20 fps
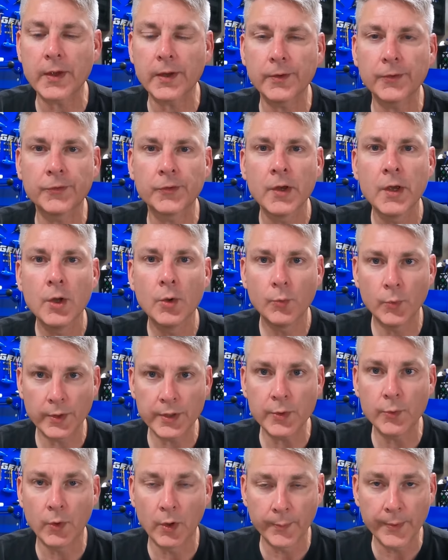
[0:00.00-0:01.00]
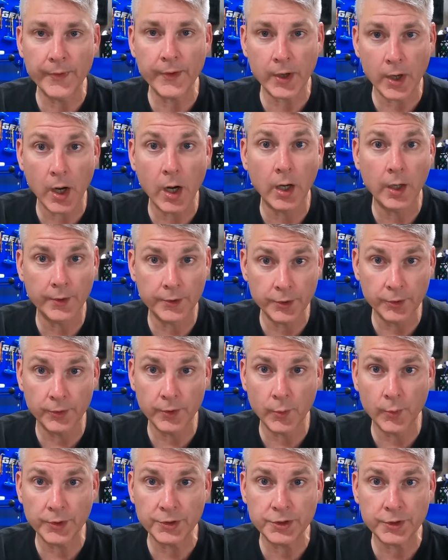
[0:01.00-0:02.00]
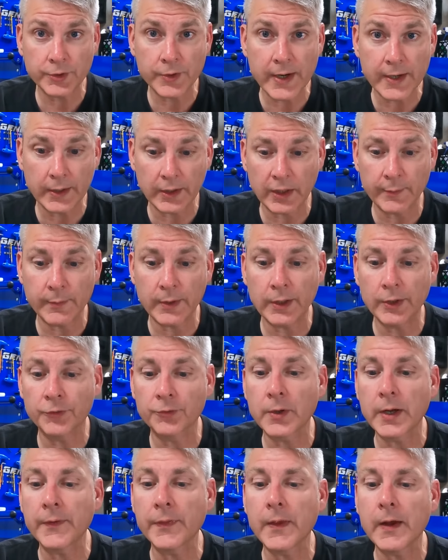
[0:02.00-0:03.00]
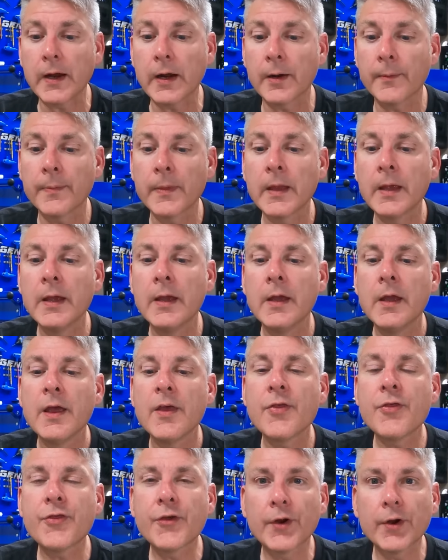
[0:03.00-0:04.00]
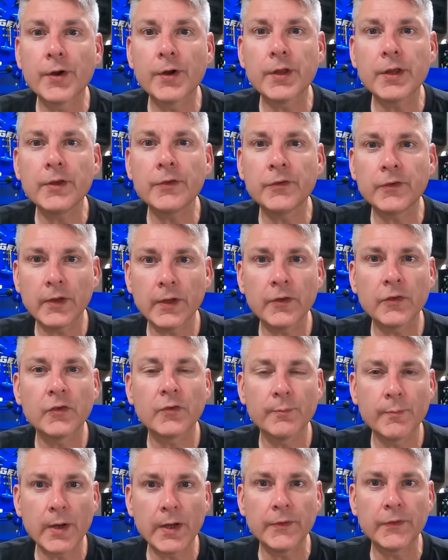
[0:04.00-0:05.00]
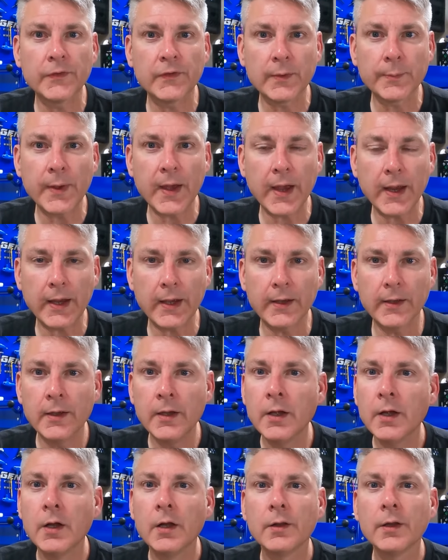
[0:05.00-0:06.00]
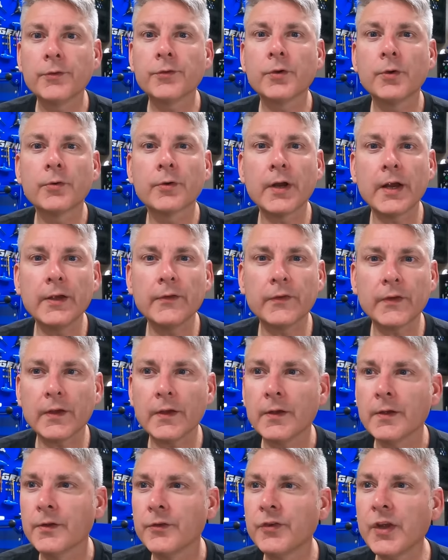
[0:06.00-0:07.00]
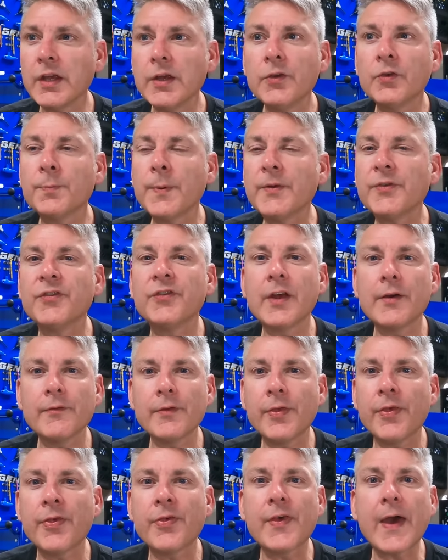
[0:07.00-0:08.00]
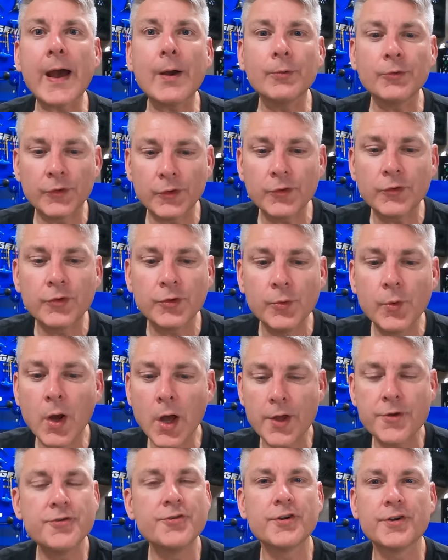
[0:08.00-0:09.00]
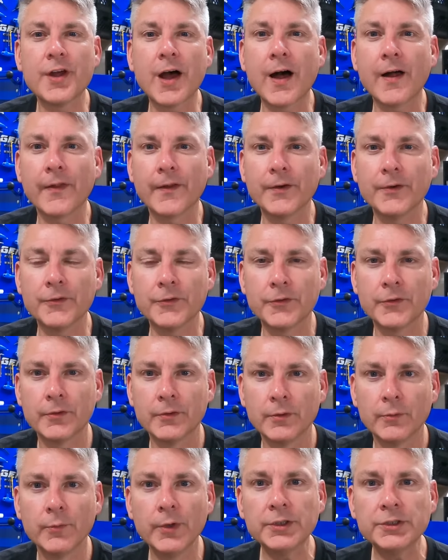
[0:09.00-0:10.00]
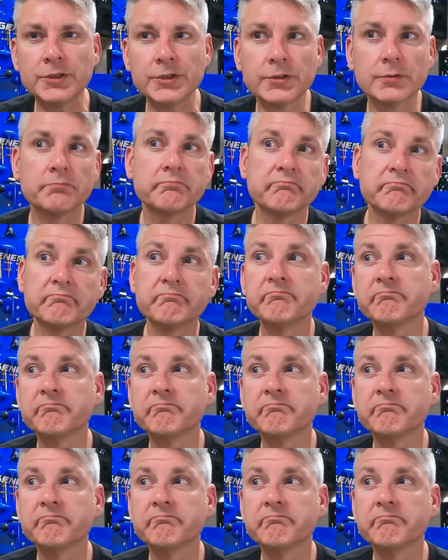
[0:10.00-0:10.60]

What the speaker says: things when you open the card. You'll know what your credit limit is right there. 36 months to pay it. Let's go crazy. Say you spend $7,200, which